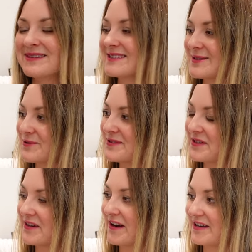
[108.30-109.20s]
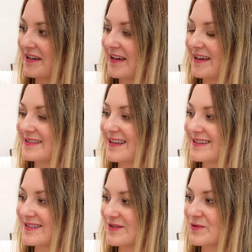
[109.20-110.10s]
it's also a cardigan and
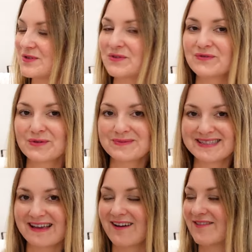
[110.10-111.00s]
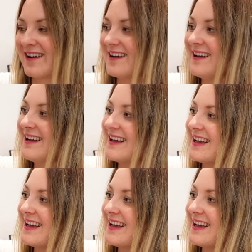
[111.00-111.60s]
it's also from Zara.